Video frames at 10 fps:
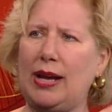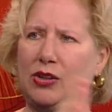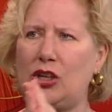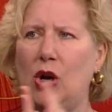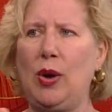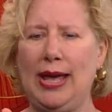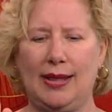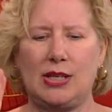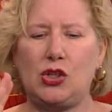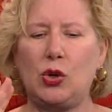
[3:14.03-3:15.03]
Mm-hmm. You know, mm-hmm.
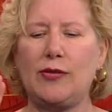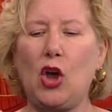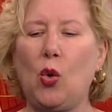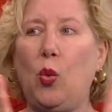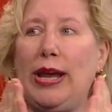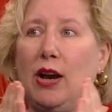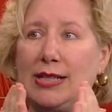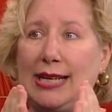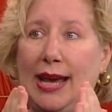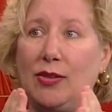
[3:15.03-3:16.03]
this sort of we are
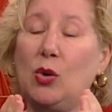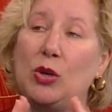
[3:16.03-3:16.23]
together,